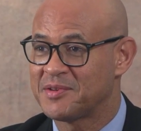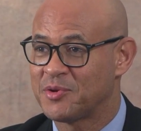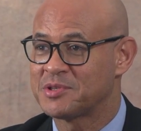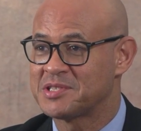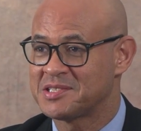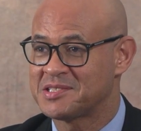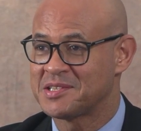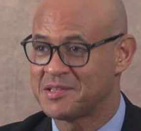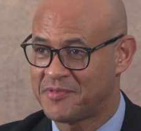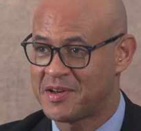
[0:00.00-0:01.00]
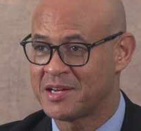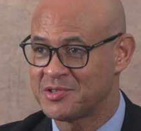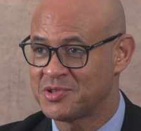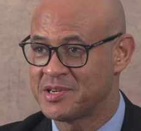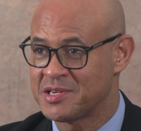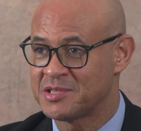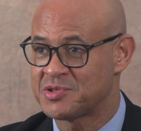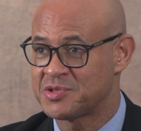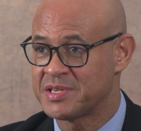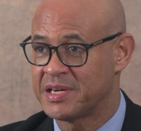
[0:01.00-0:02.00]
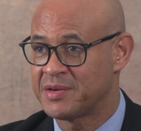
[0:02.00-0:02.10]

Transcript: not just in the financial industry.